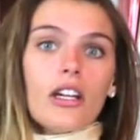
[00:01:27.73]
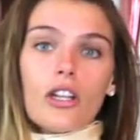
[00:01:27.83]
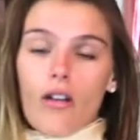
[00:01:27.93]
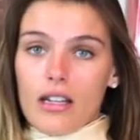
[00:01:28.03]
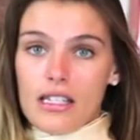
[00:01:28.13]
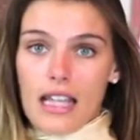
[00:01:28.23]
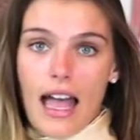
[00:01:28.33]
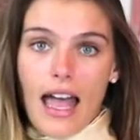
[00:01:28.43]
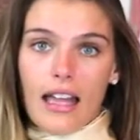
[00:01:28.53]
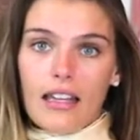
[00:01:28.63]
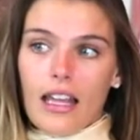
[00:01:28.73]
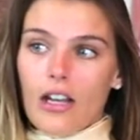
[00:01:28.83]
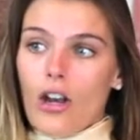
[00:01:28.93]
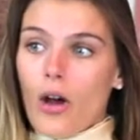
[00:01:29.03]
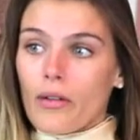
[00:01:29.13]
go to set,
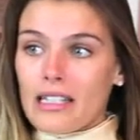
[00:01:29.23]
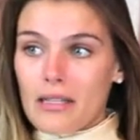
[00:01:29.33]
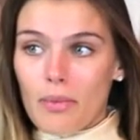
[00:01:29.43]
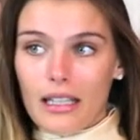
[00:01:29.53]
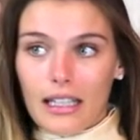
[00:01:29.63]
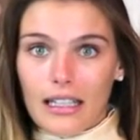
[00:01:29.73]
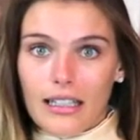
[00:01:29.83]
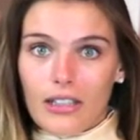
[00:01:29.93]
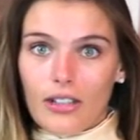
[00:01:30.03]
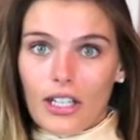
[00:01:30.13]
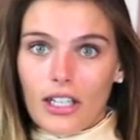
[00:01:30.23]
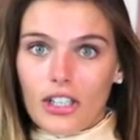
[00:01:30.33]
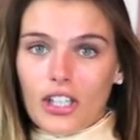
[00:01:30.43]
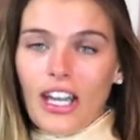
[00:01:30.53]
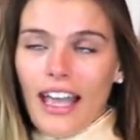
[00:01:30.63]
no one's speaking English,